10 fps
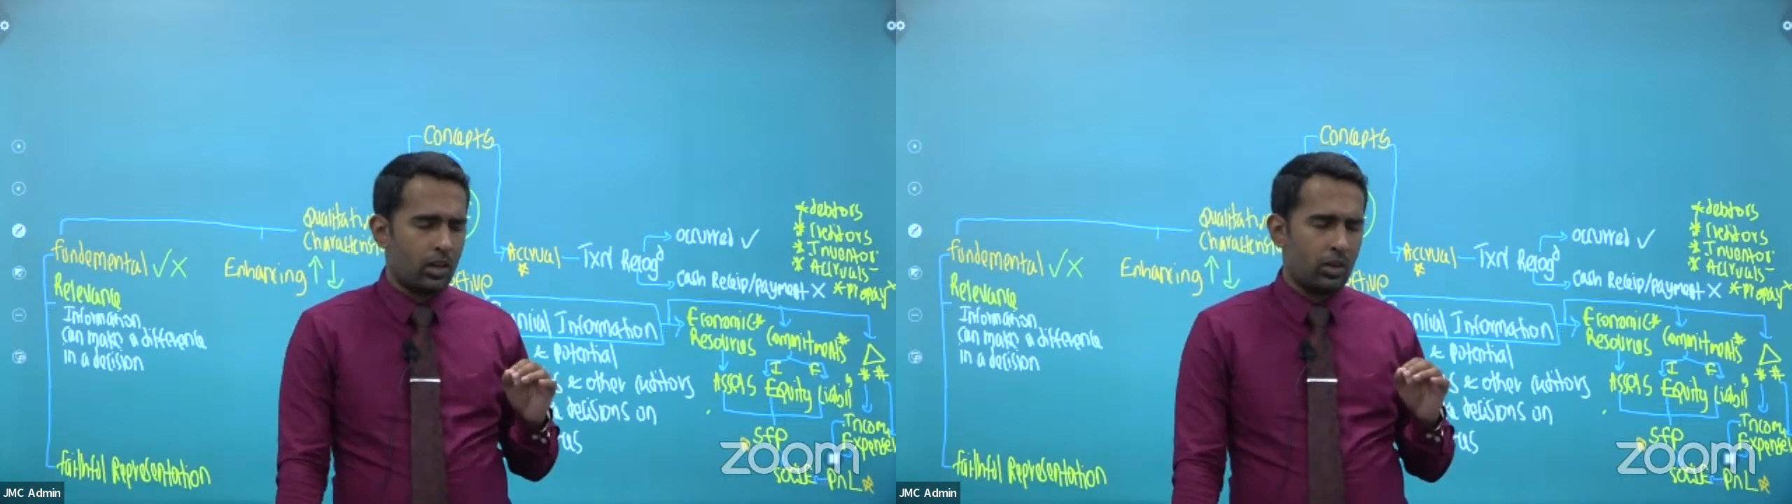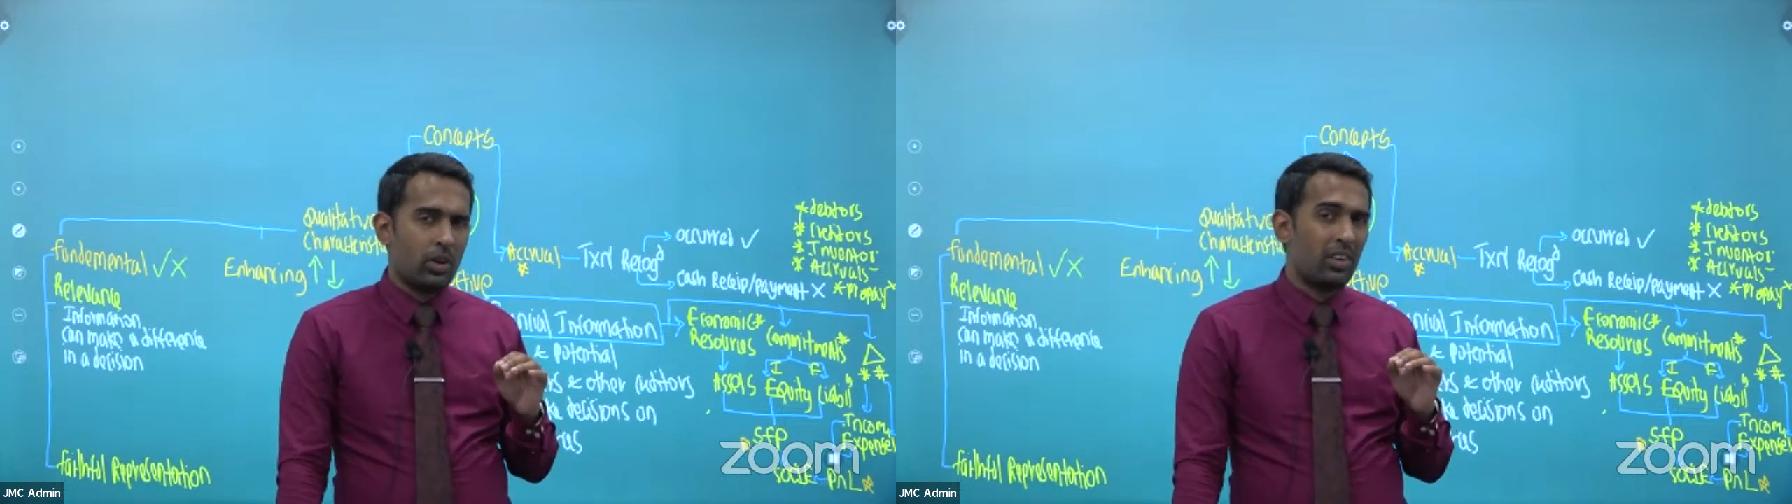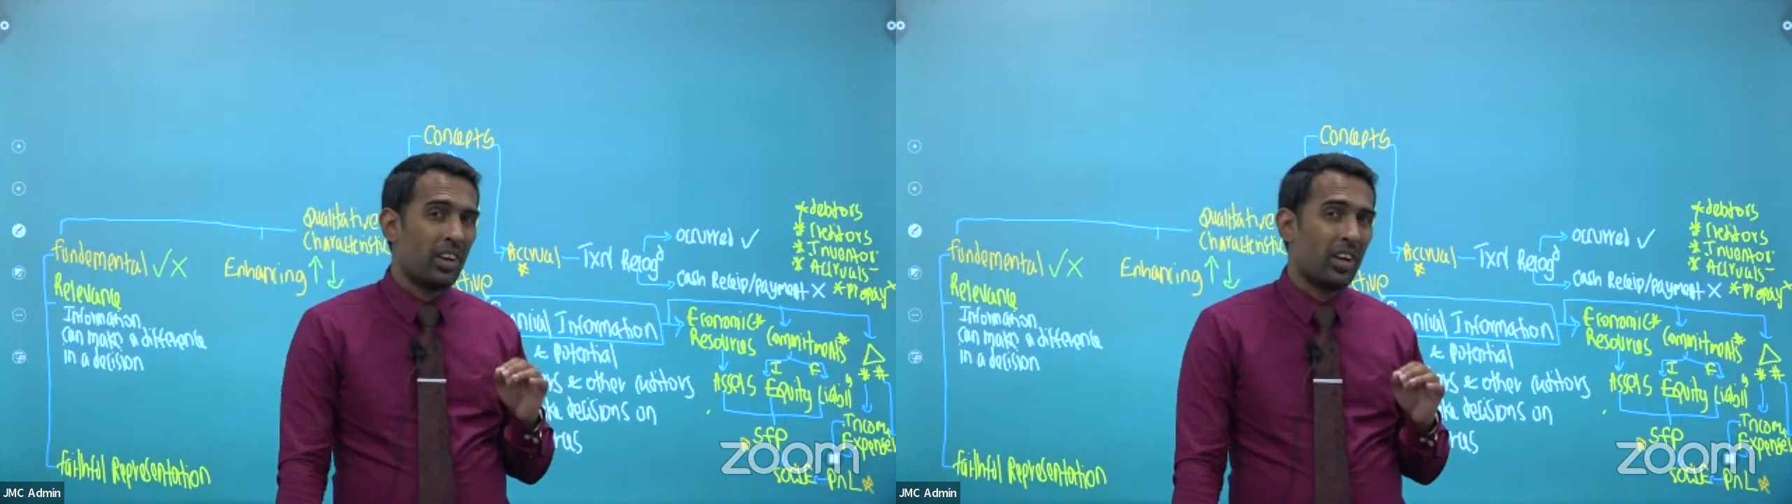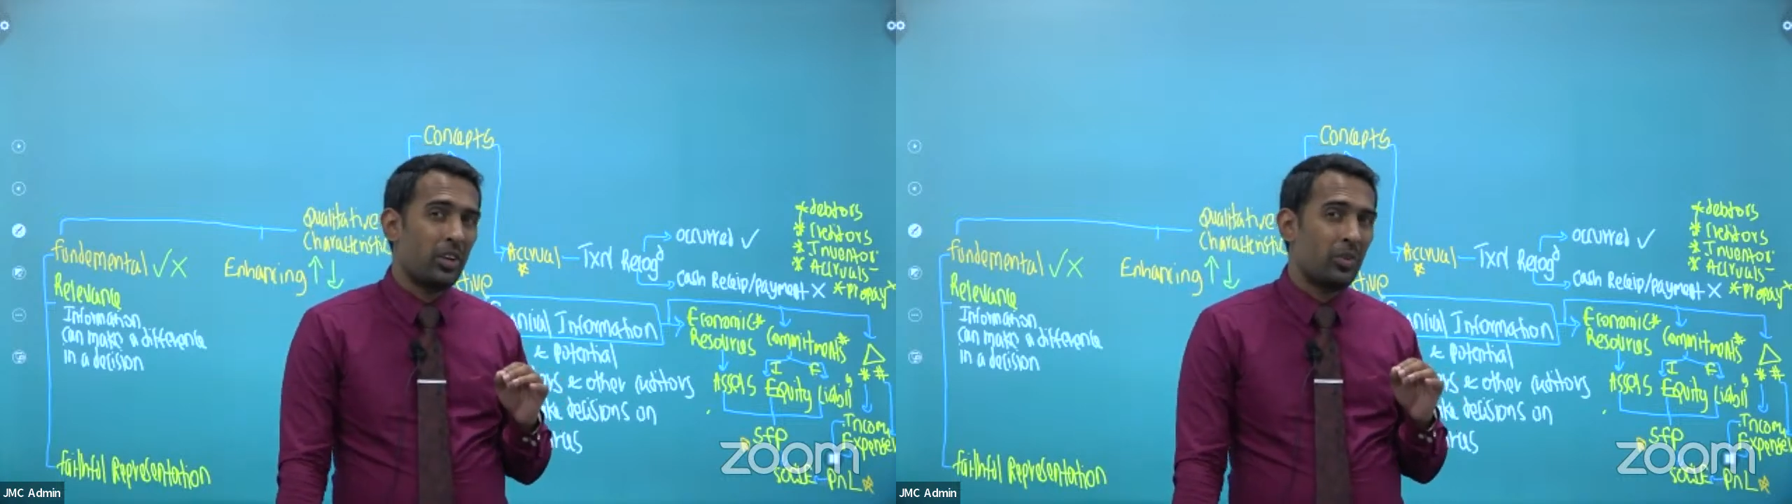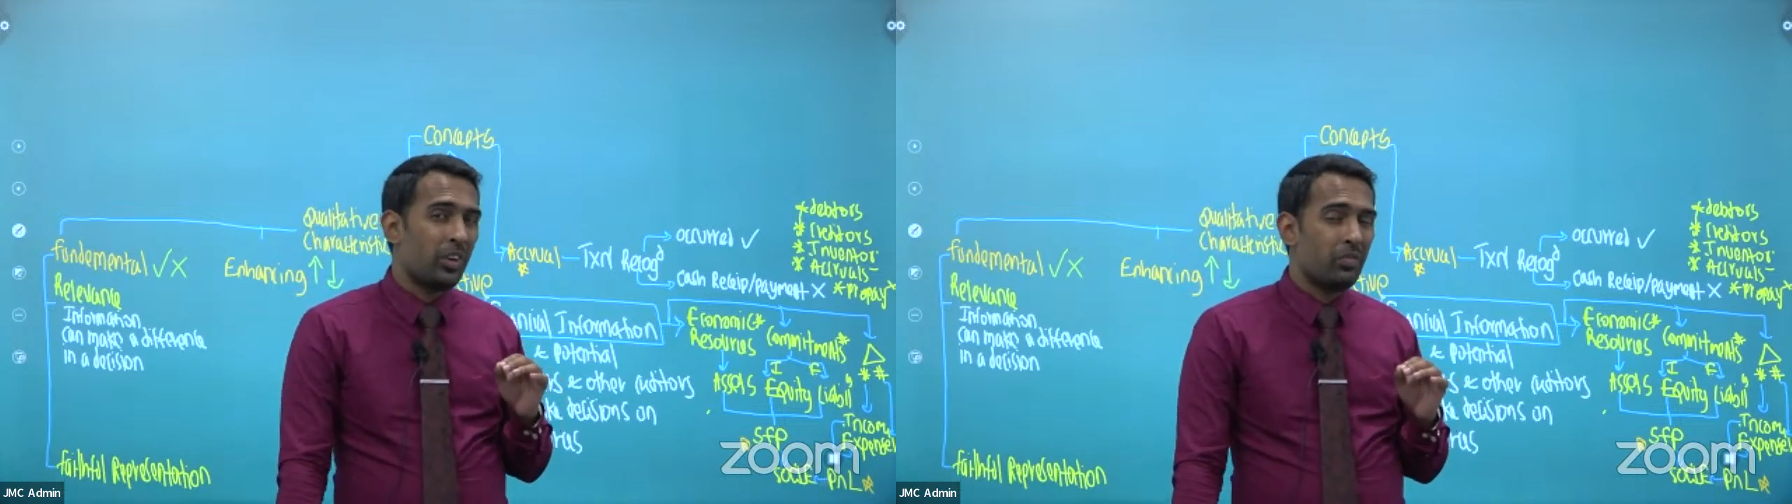now you are
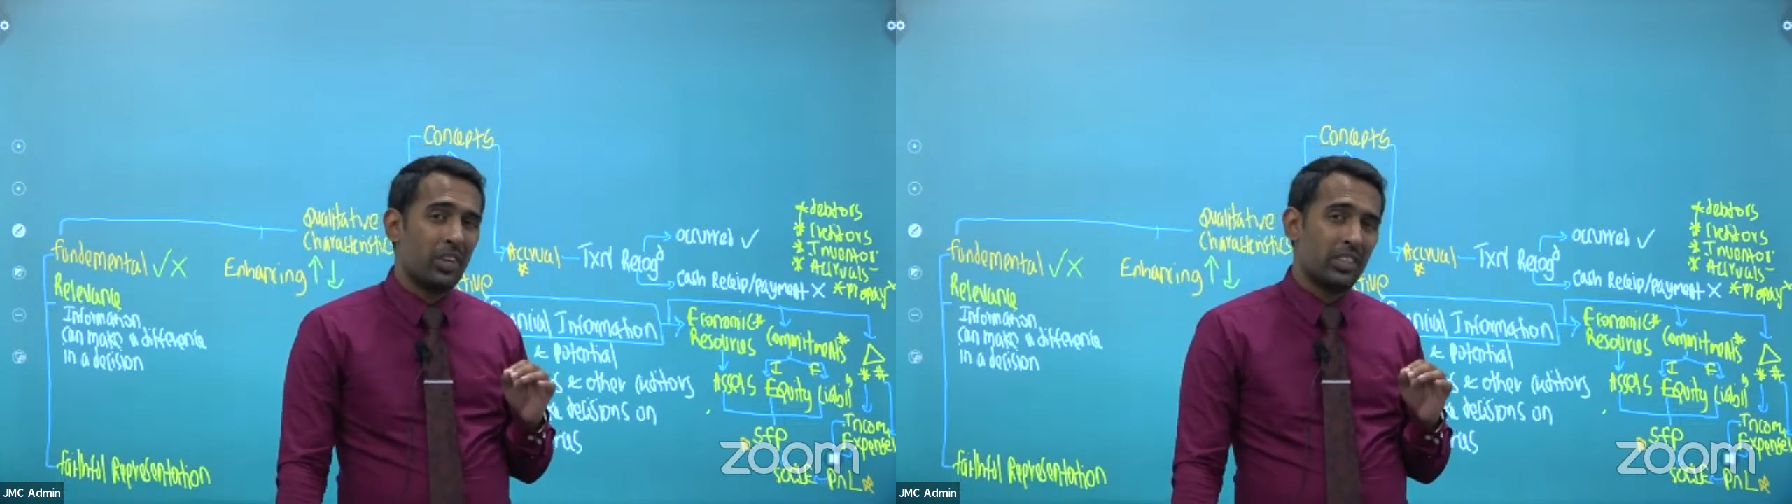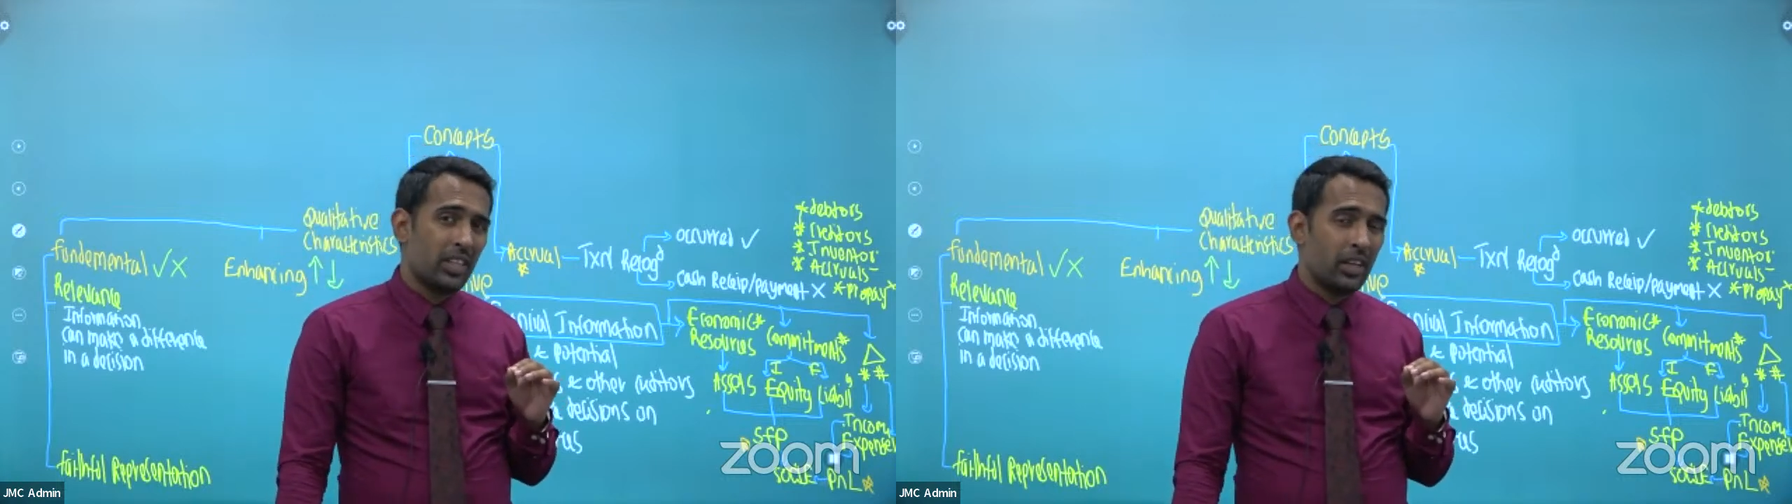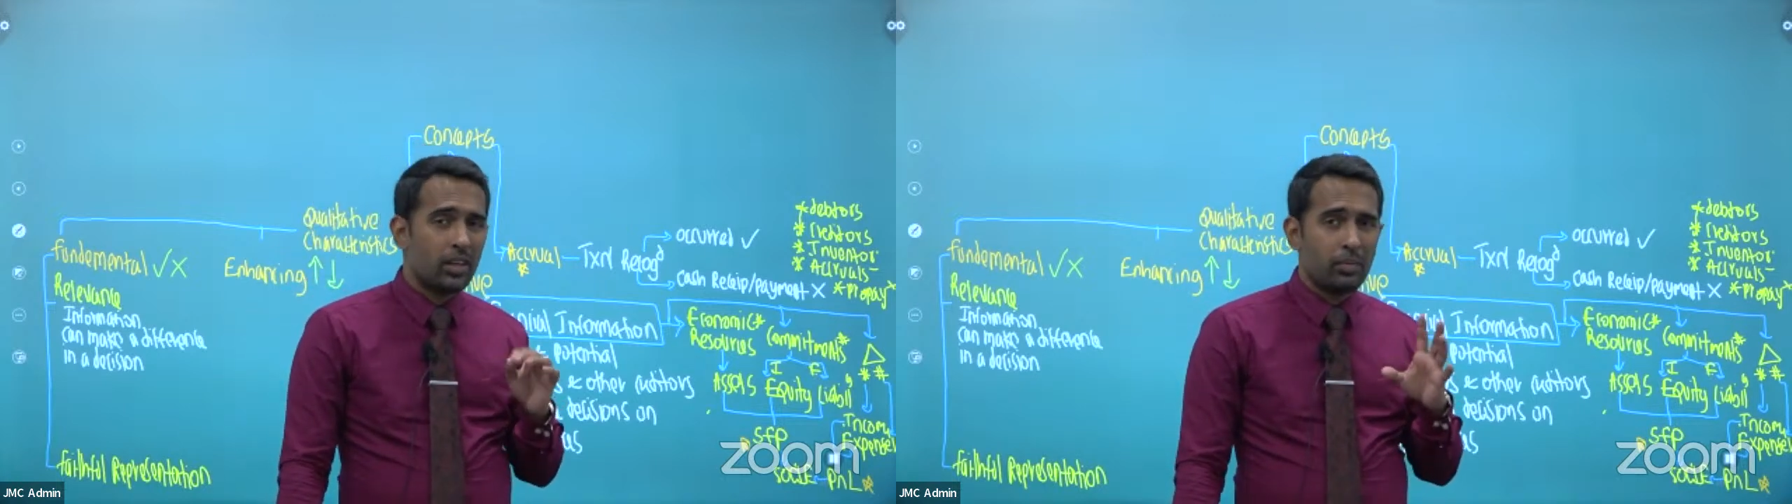trying to invest in a